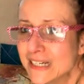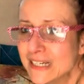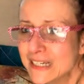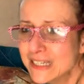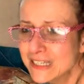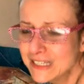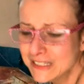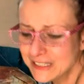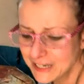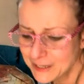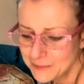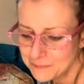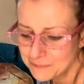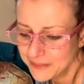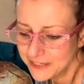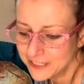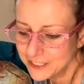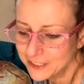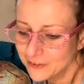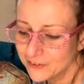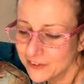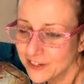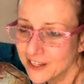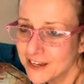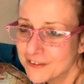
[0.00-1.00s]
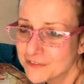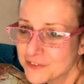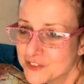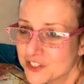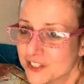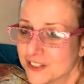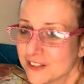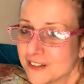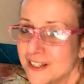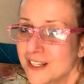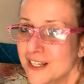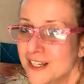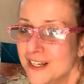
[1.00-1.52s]
Yeah, make you laugh,
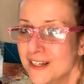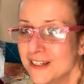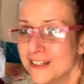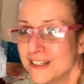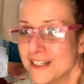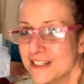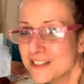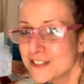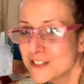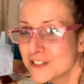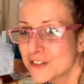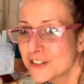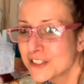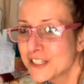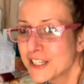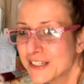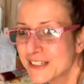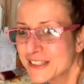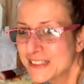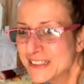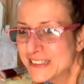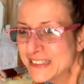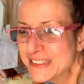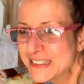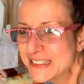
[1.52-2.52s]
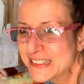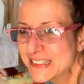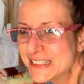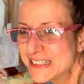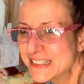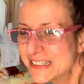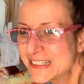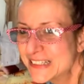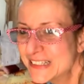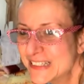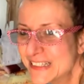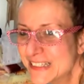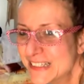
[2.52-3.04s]
Jill. That's good.
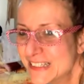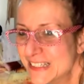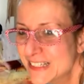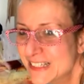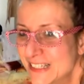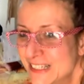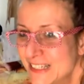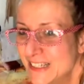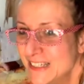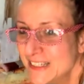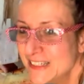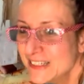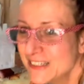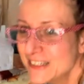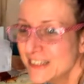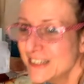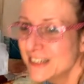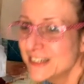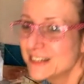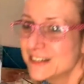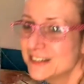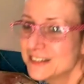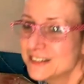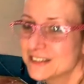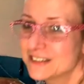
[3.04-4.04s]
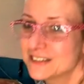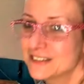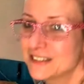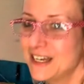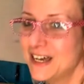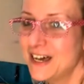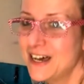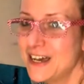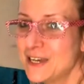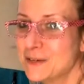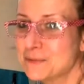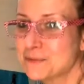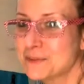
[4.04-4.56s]
Yeah.
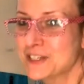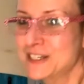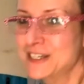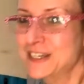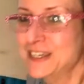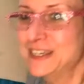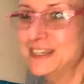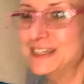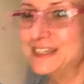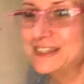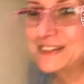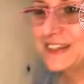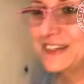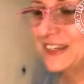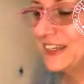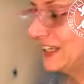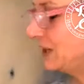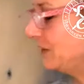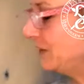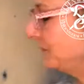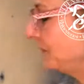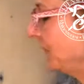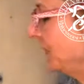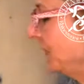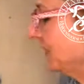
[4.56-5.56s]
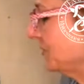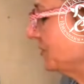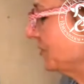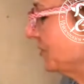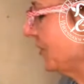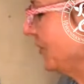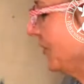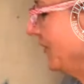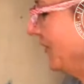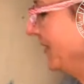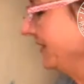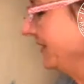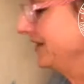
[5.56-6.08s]
Hi, Renee. Thank you for
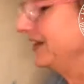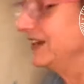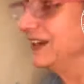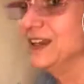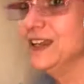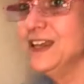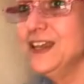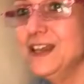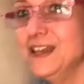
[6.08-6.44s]
joining.